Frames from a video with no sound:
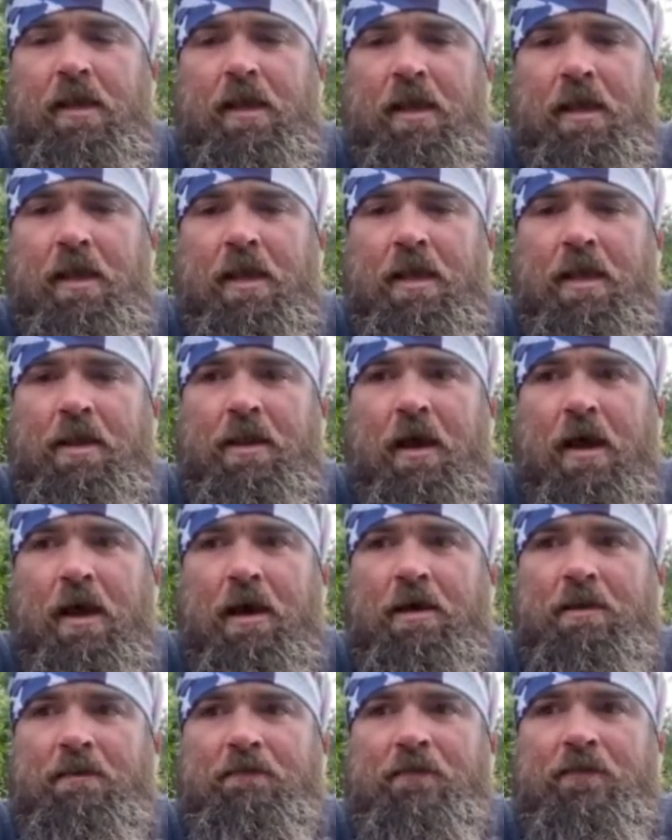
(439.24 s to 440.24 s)
And
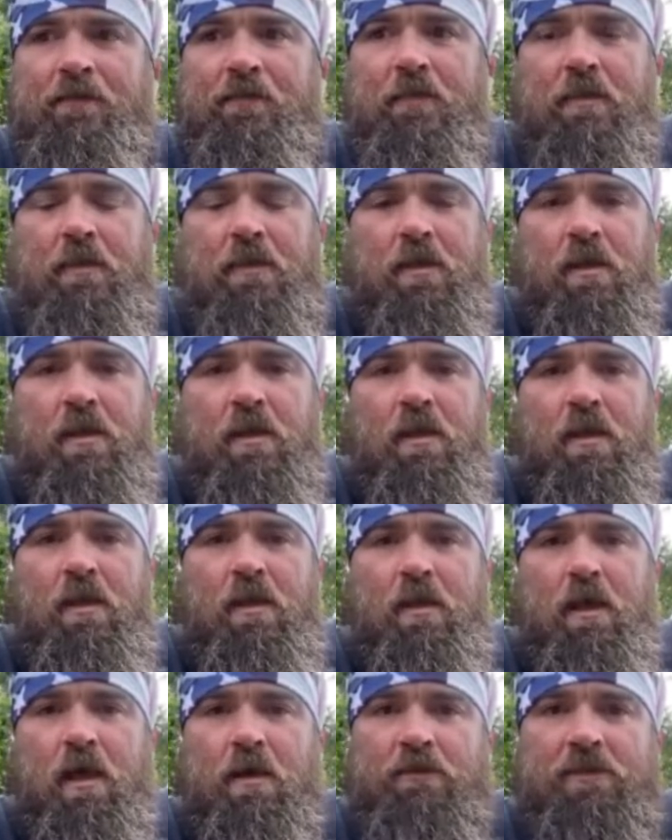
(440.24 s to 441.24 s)
I
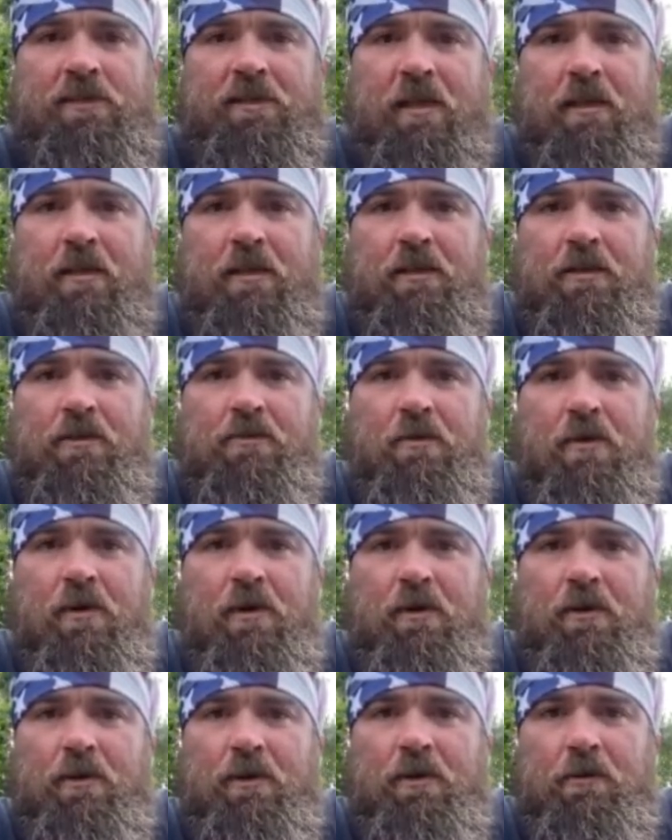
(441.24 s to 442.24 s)
was telling you
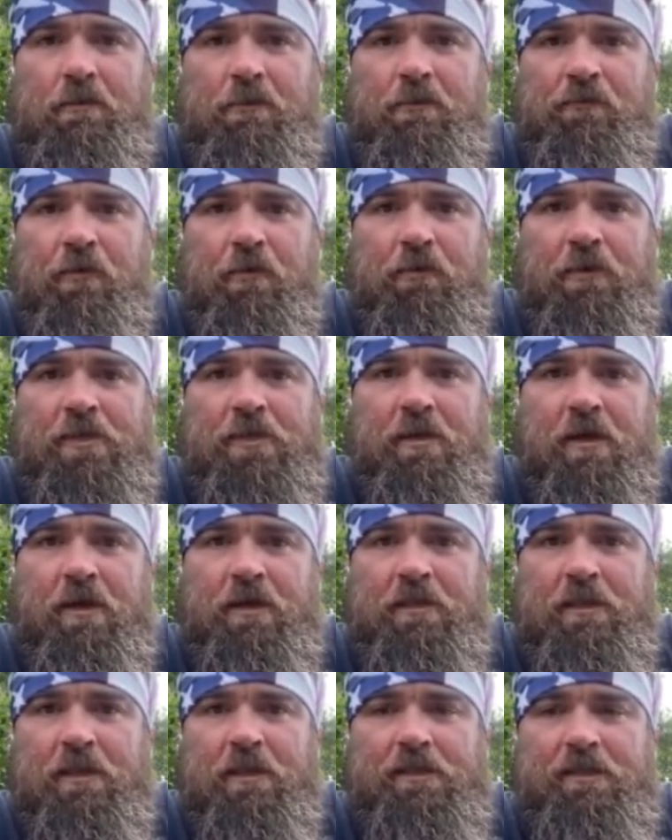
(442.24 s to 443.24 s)
earlier before we
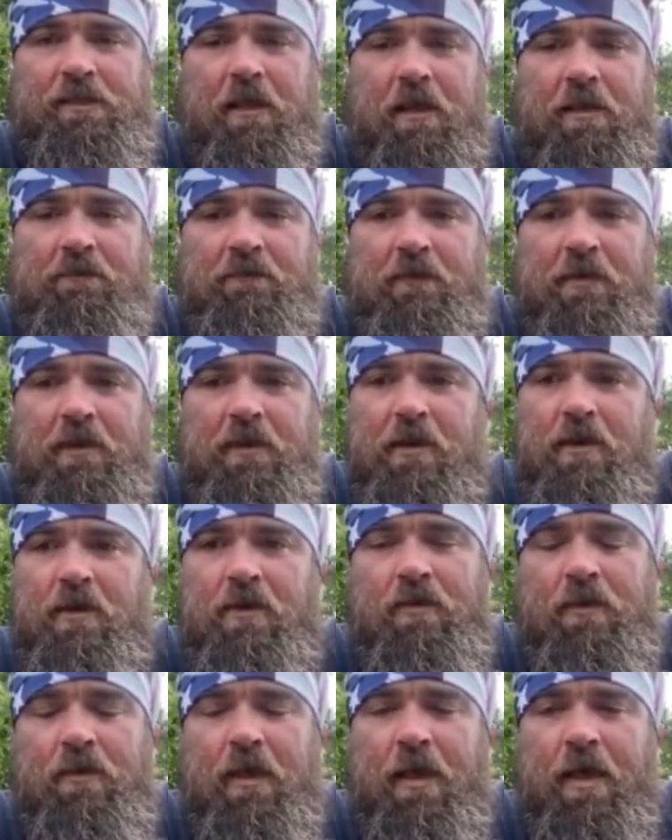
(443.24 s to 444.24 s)
started this live
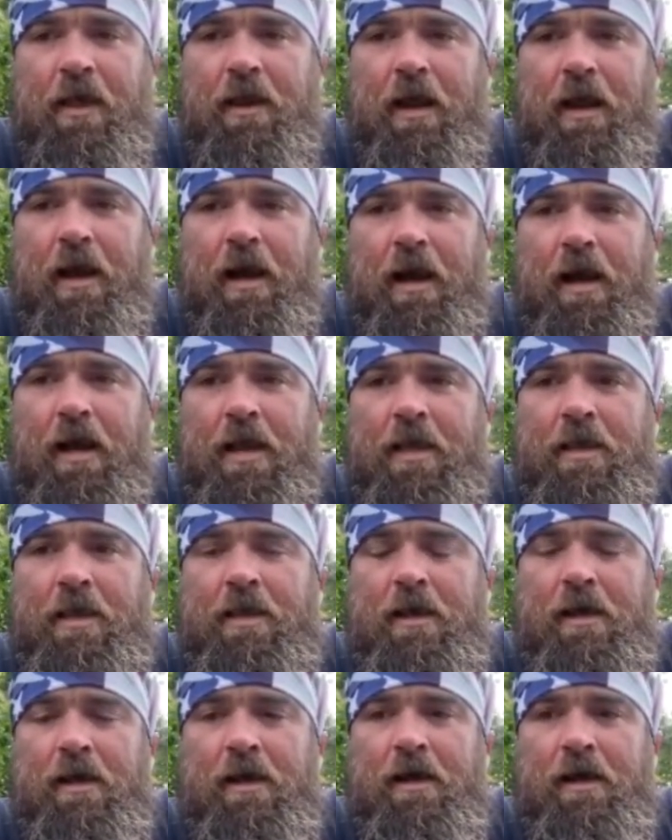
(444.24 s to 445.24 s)
video that
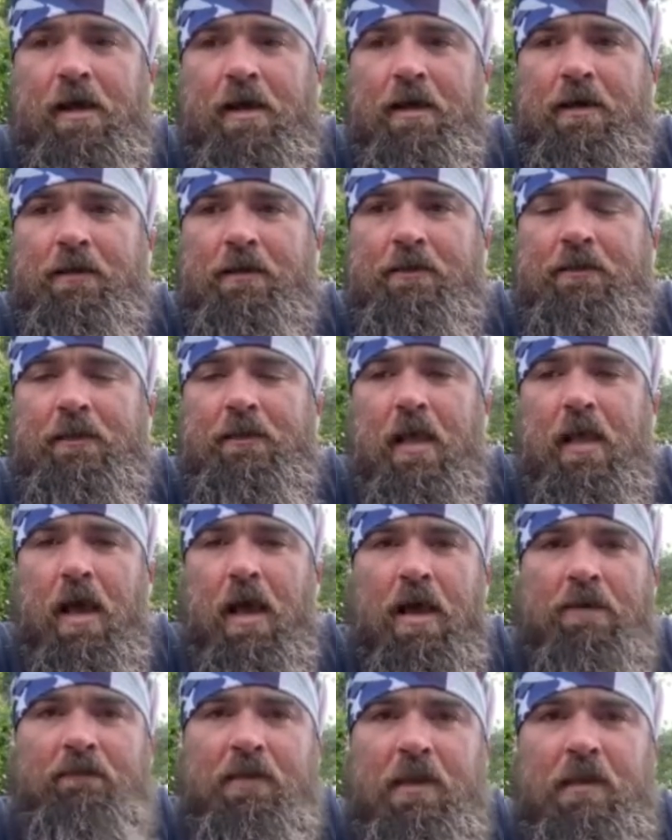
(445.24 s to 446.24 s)

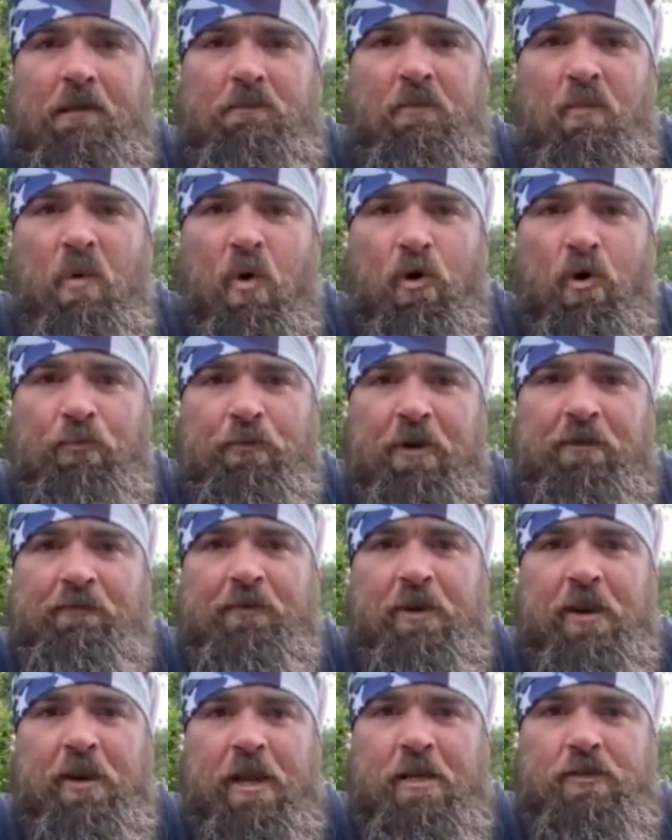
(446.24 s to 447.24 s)
I've eaten more
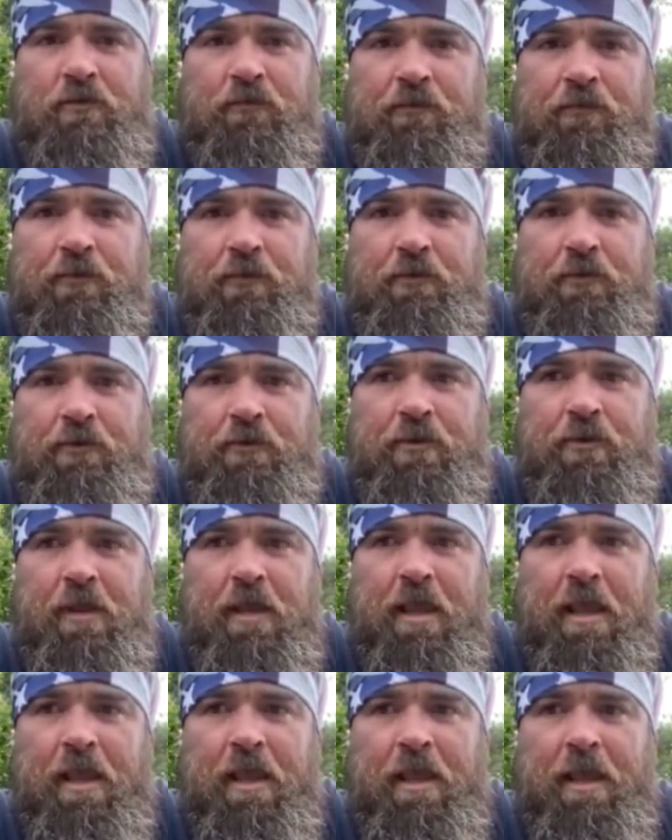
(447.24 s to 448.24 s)
river angel food,
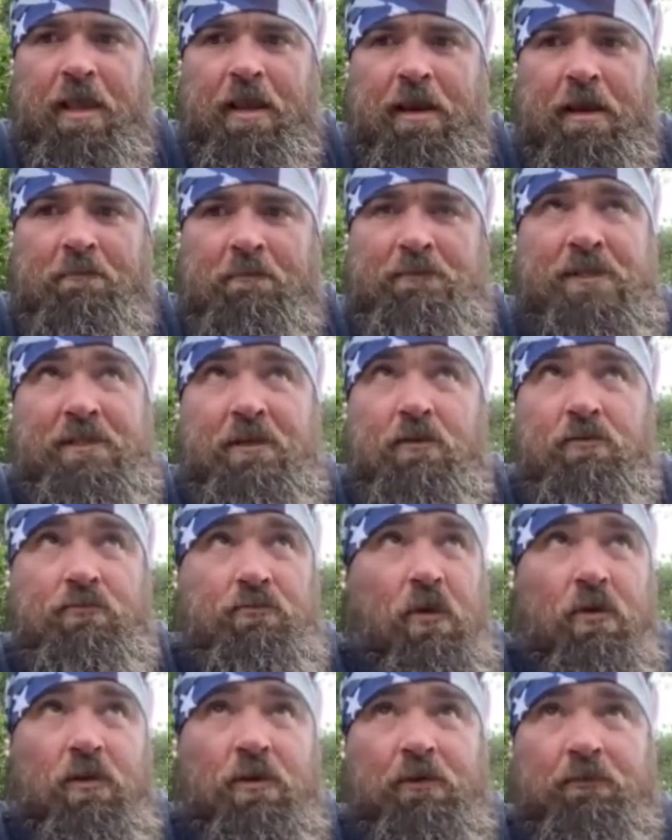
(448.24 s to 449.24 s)
and I'm still
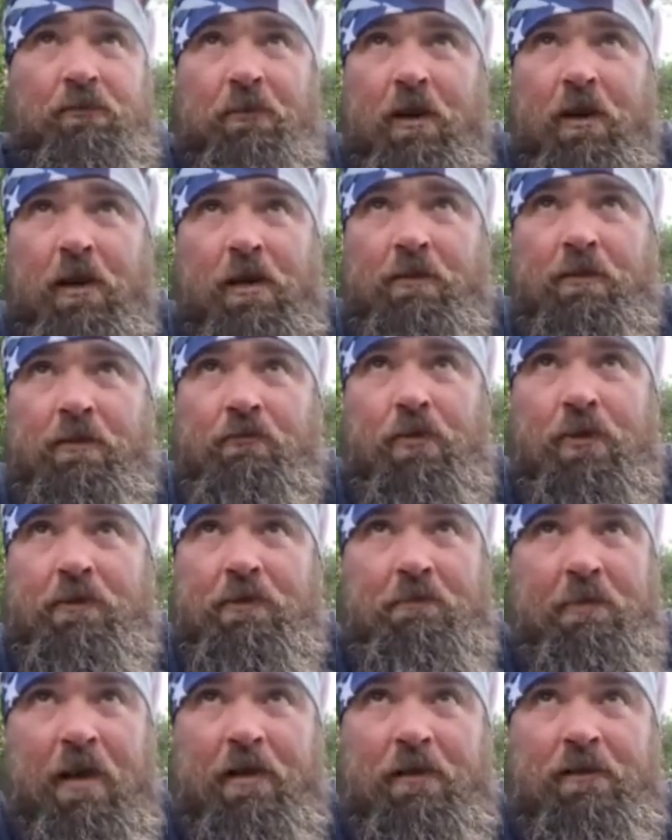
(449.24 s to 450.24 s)
rolling around
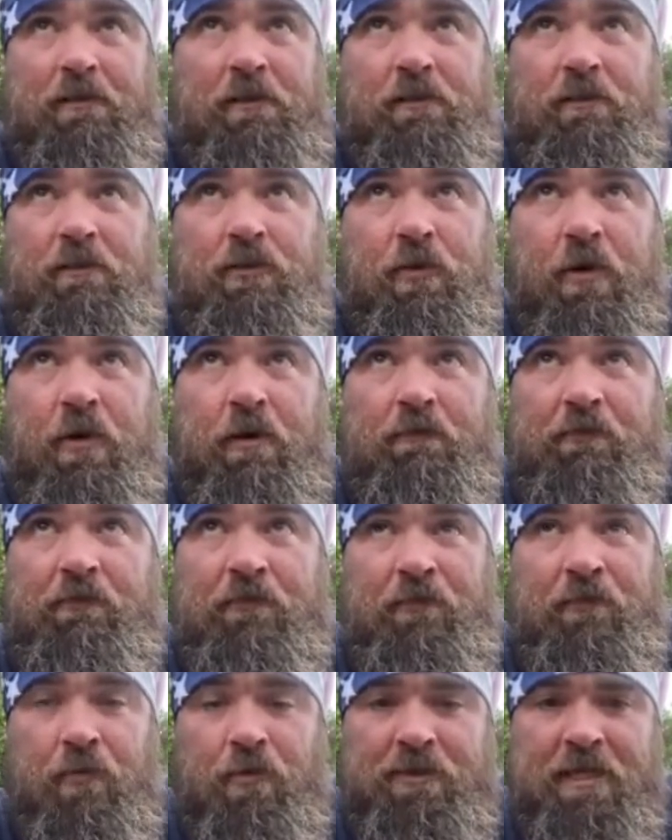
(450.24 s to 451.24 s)
with about 12
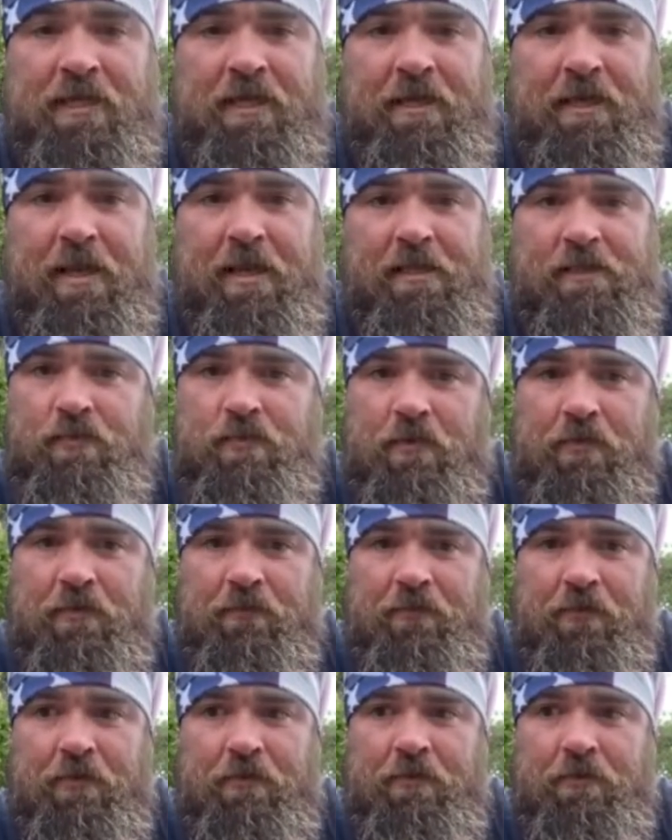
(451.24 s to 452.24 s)
to 14 days worth
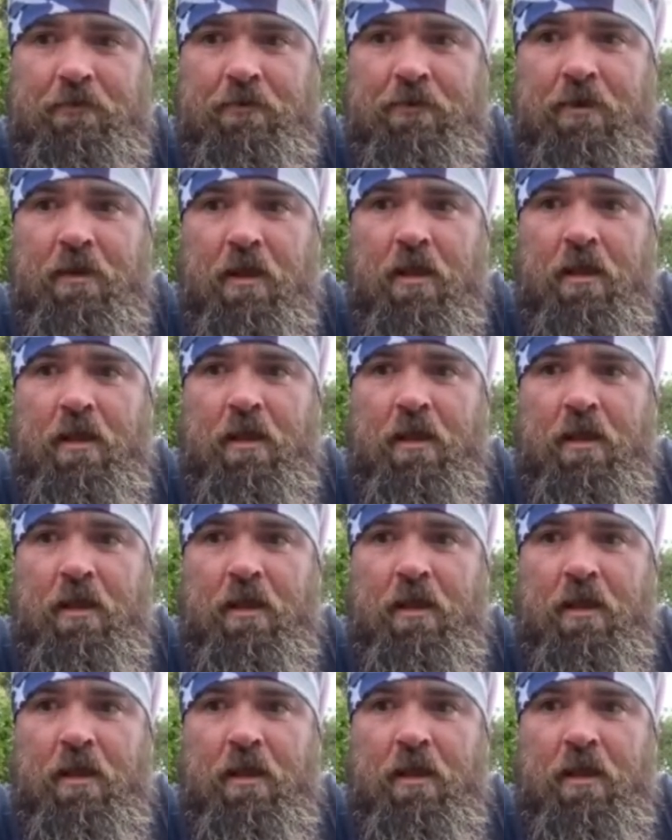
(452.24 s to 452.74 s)
of food